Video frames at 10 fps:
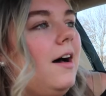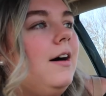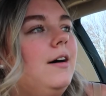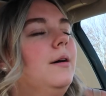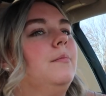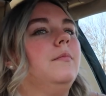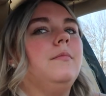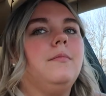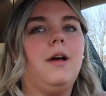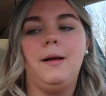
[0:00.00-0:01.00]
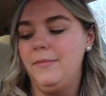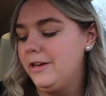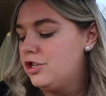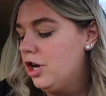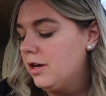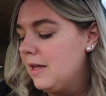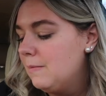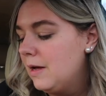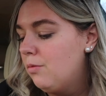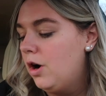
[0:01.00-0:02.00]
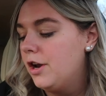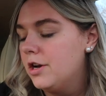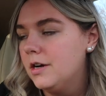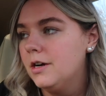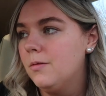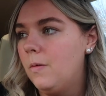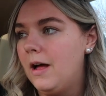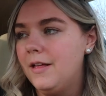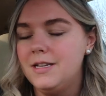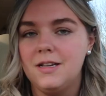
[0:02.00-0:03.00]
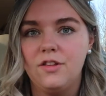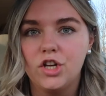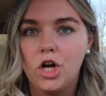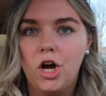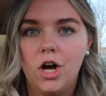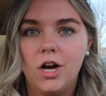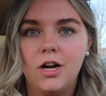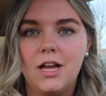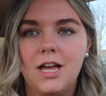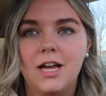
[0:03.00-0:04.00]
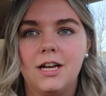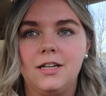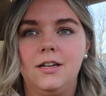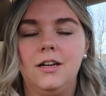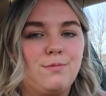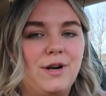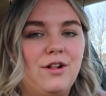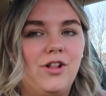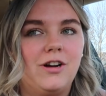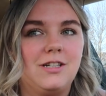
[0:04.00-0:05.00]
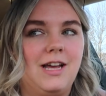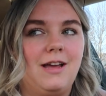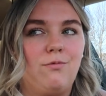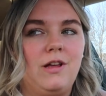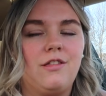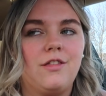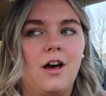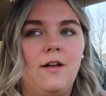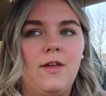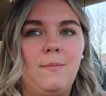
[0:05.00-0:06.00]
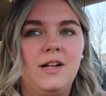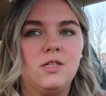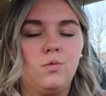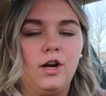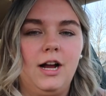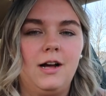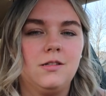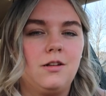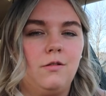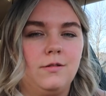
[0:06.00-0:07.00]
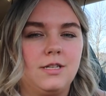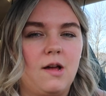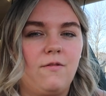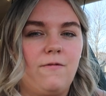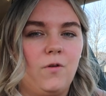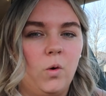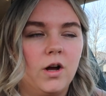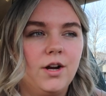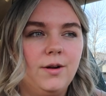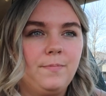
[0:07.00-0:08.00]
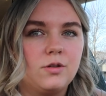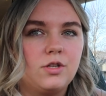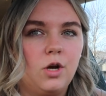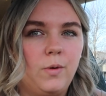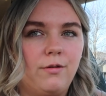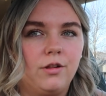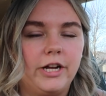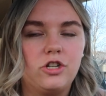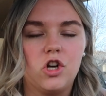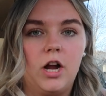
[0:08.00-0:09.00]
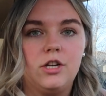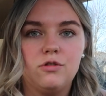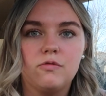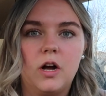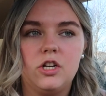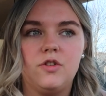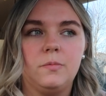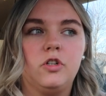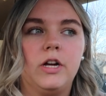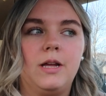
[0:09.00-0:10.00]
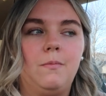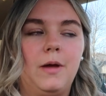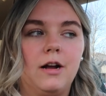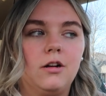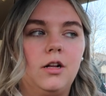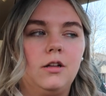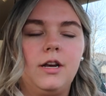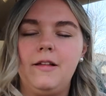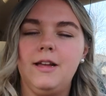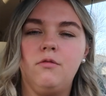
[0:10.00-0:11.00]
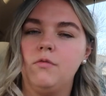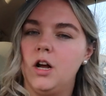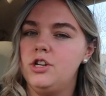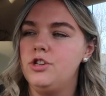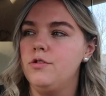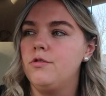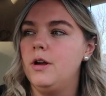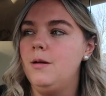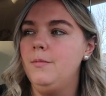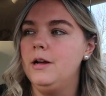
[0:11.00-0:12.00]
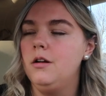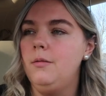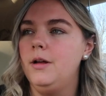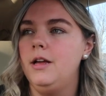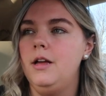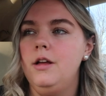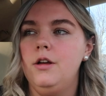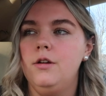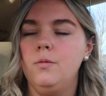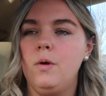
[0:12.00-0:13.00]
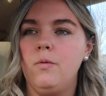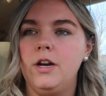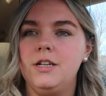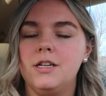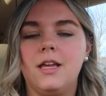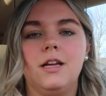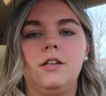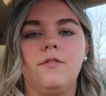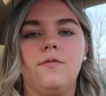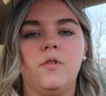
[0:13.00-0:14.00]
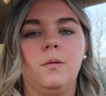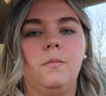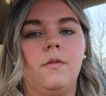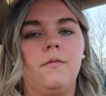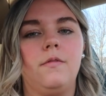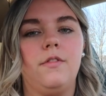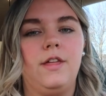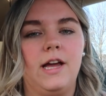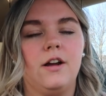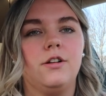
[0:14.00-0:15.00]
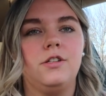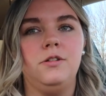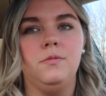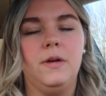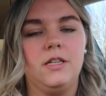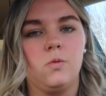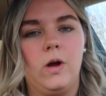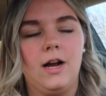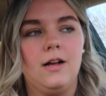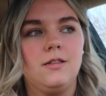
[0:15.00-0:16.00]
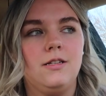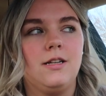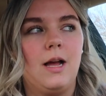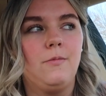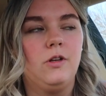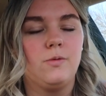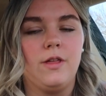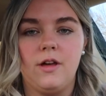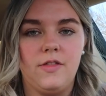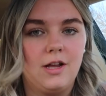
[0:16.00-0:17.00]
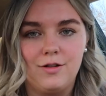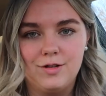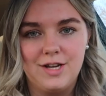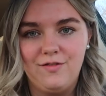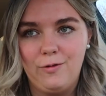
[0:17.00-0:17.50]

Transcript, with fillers: Um, I'm like chugging my water while I sit in the car and it's been a long day. We thought that Men's Wearhouse closed at four. So we were like trying to rush from Crate and Barrel, not like rush through Crate and Barrel, but we wanted to get from there to Men's Wearhouse in time because we thought they closed at